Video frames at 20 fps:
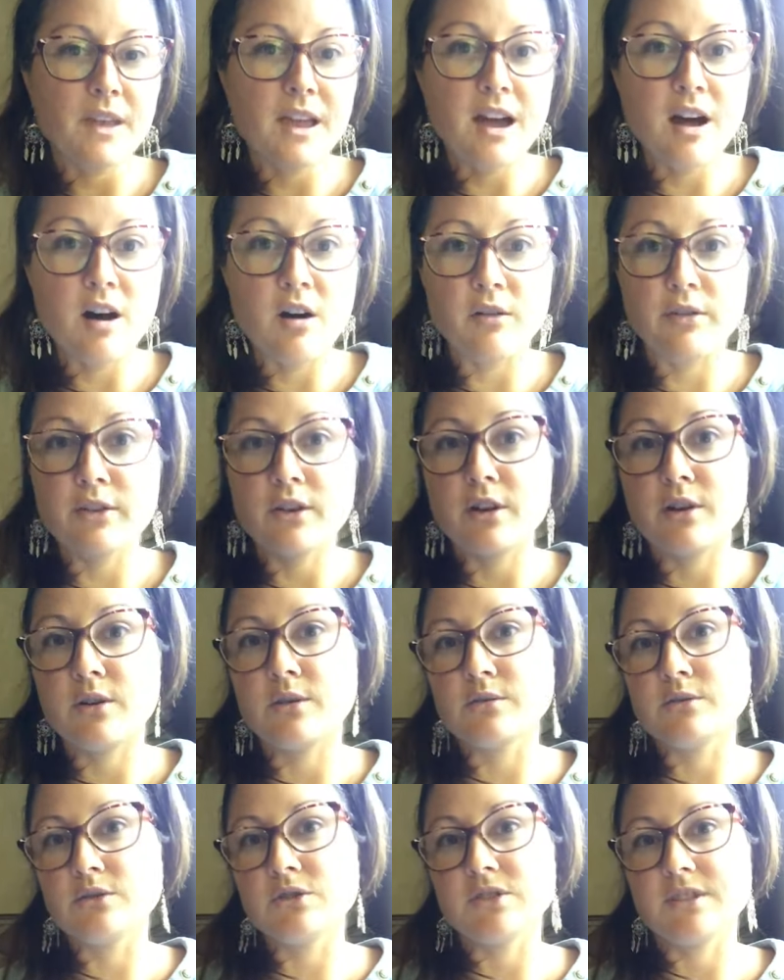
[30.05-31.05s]
health
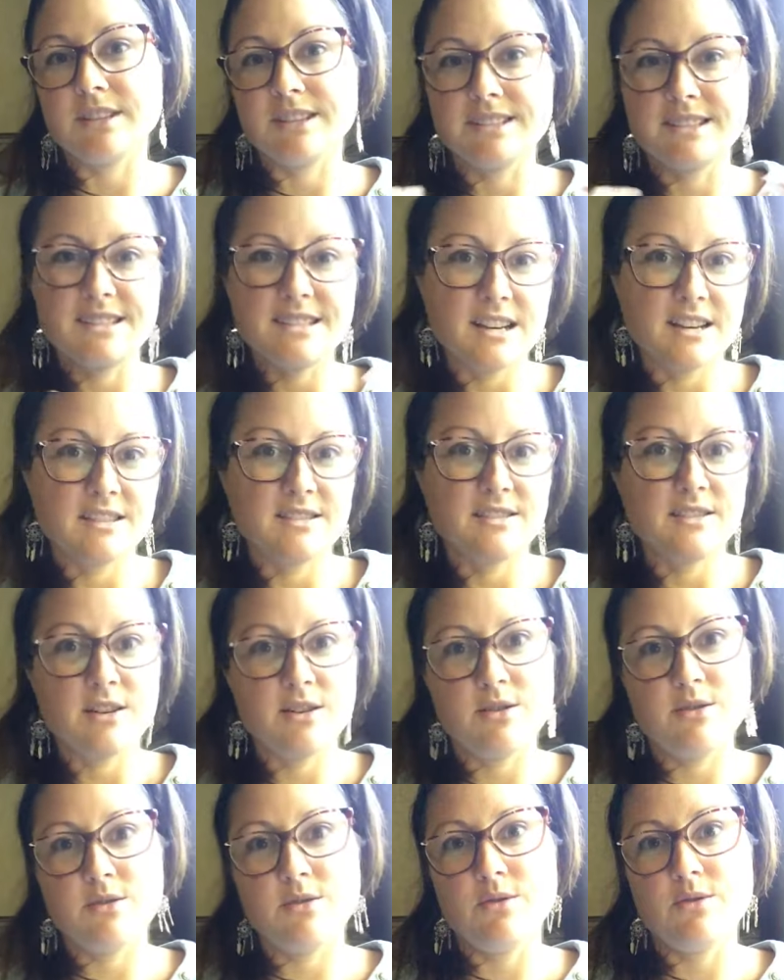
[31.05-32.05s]
coach, sex
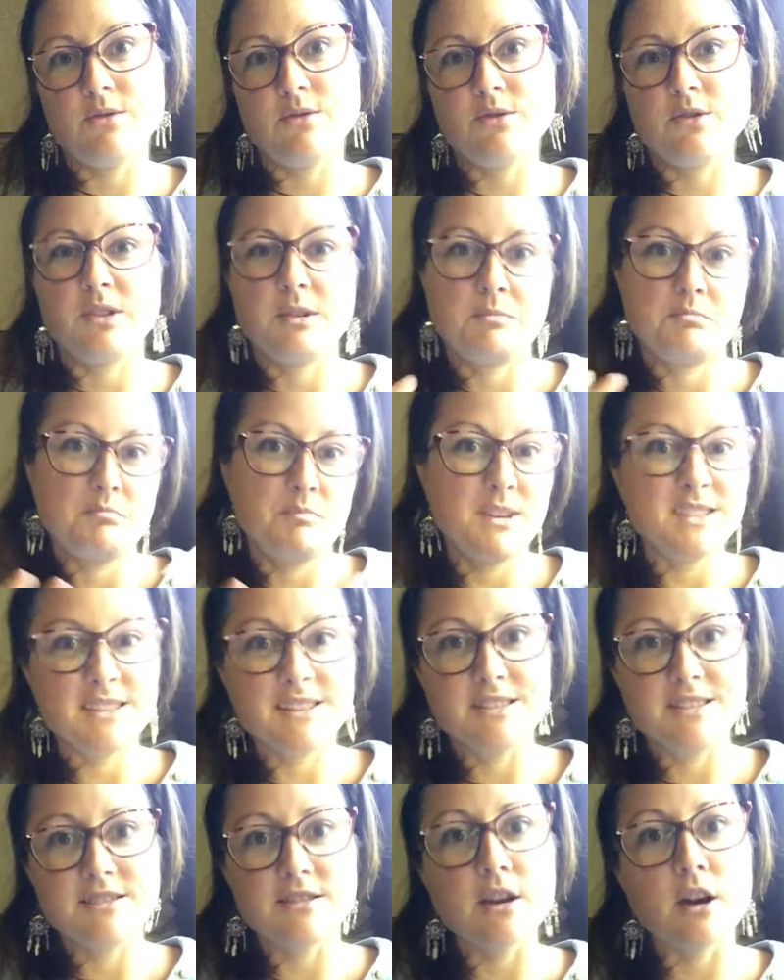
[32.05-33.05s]
coach,
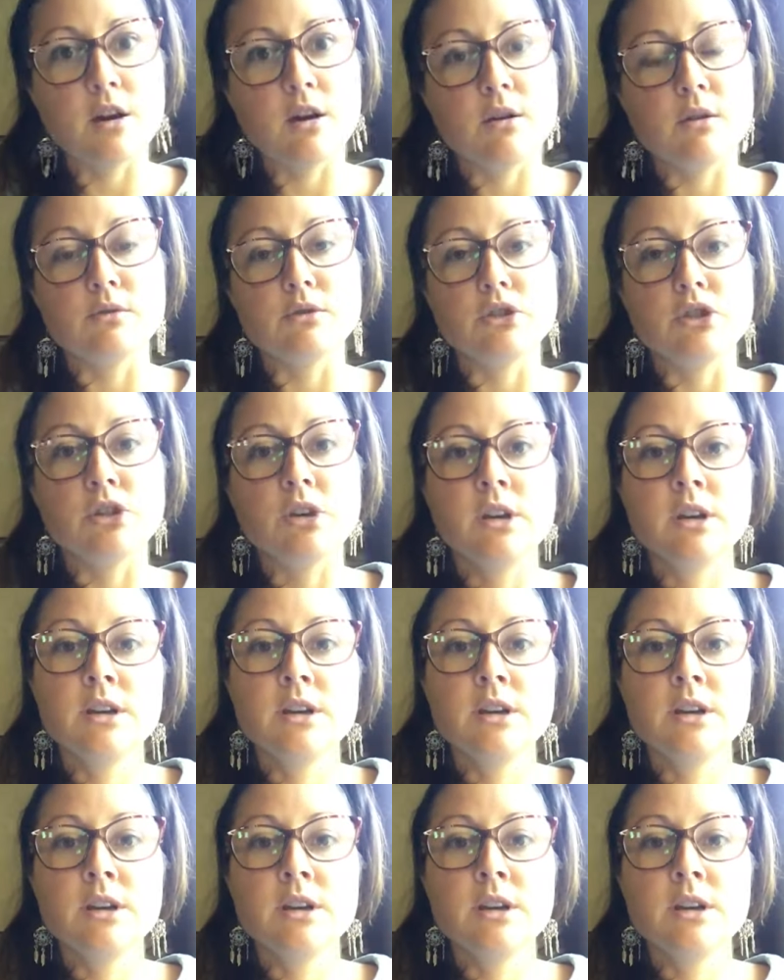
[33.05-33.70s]
business coach.